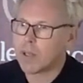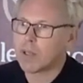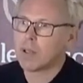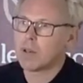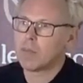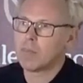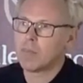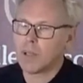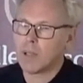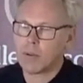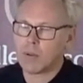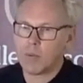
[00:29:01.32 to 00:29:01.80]

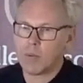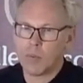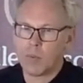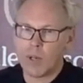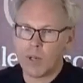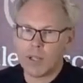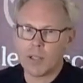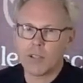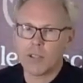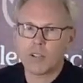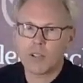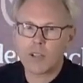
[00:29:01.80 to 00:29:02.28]
and being
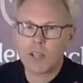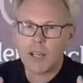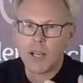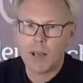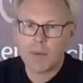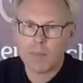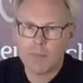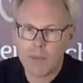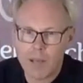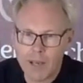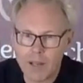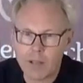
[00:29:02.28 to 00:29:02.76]
wanting to
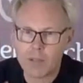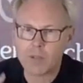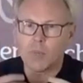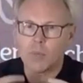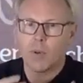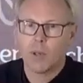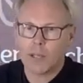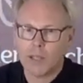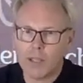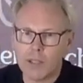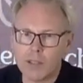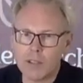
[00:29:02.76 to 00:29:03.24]
come out,
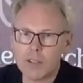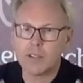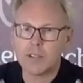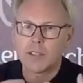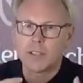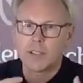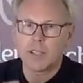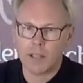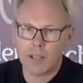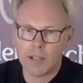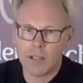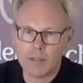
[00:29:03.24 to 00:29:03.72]
wanting to
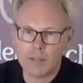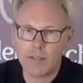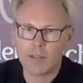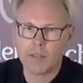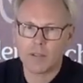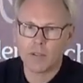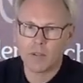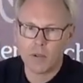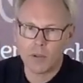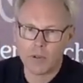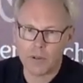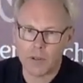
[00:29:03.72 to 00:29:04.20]
tell its
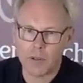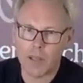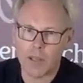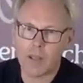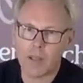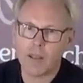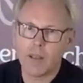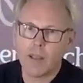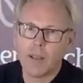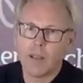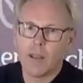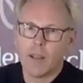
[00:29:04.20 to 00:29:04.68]

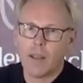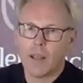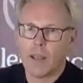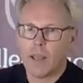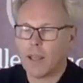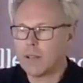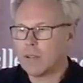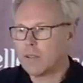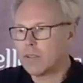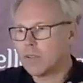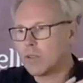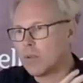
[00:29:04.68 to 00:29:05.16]
story,
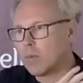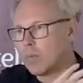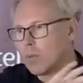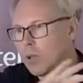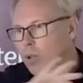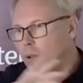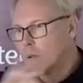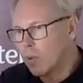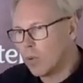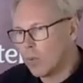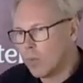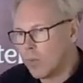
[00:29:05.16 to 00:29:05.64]
and
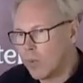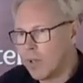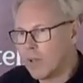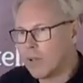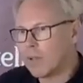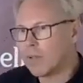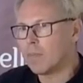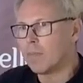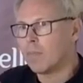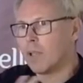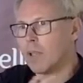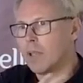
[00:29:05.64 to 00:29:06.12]
trauma
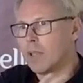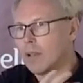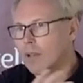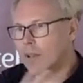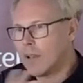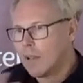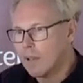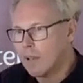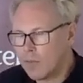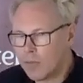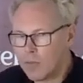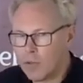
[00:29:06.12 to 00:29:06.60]
always being
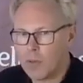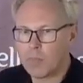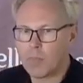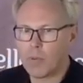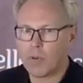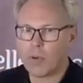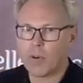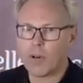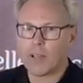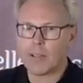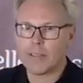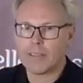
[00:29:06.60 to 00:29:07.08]
kind of
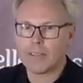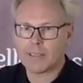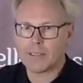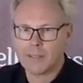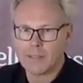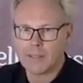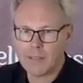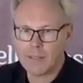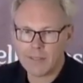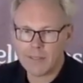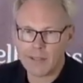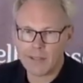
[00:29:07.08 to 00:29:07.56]
repressed
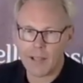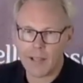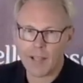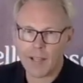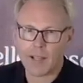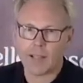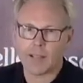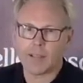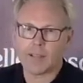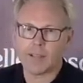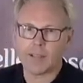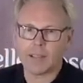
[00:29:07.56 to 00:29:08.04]
and
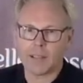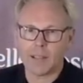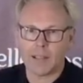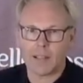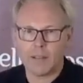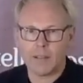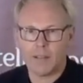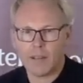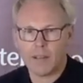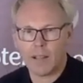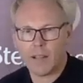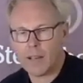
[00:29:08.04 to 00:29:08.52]
silenced,
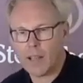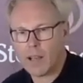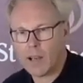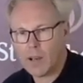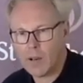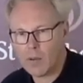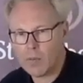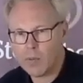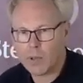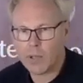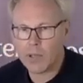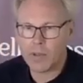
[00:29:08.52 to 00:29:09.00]
and, and
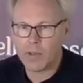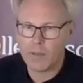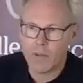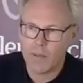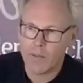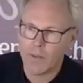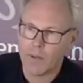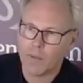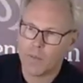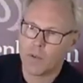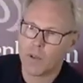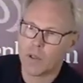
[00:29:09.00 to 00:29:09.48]
how we,
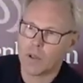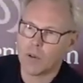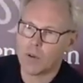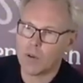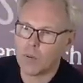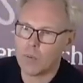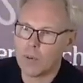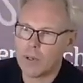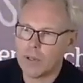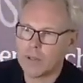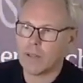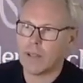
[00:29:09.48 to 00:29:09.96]
we
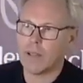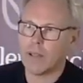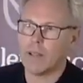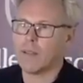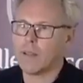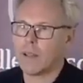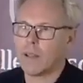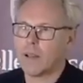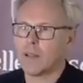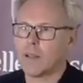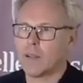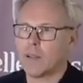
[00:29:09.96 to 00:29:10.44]
always in
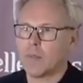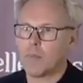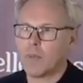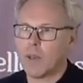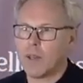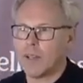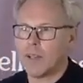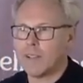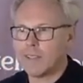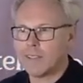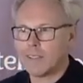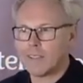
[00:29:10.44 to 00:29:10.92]
that
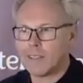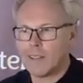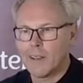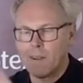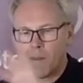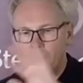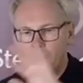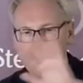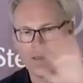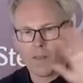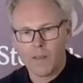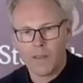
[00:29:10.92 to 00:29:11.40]
space. So
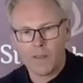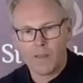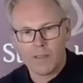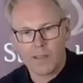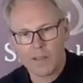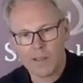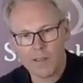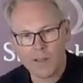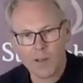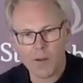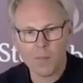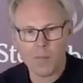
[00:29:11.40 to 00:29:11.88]

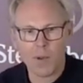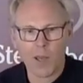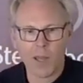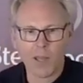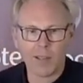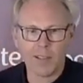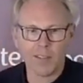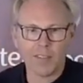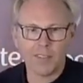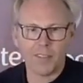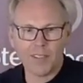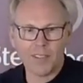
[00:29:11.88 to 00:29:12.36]
go
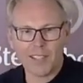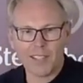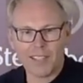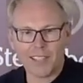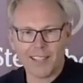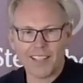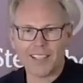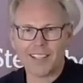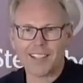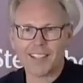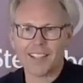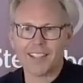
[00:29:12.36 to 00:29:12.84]
back and read
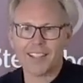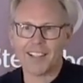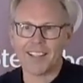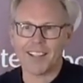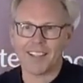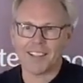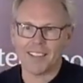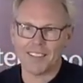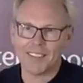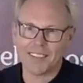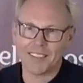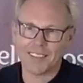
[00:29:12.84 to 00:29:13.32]
that
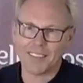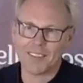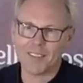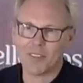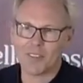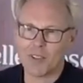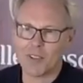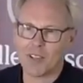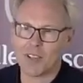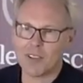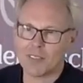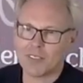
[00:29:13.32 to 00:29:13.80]
again if
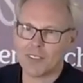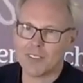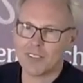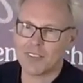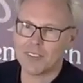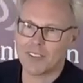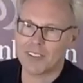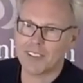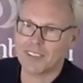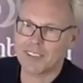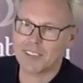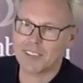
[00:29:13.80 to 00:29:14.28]
you haven't read it